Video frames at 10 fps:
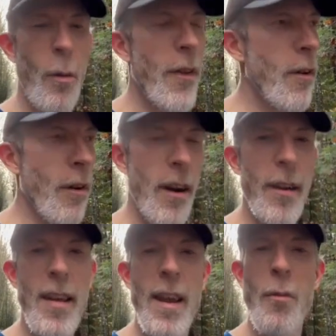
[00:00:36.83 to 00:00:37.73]
Whether you're on
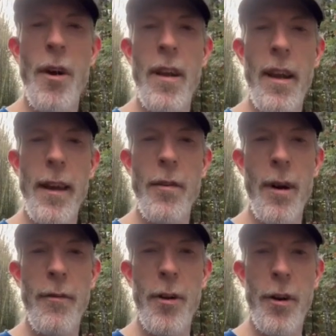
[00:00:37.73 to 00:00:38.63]
a team, whether you like to
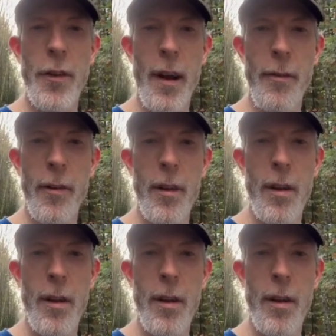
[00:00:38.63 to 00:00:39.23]
run for yourself,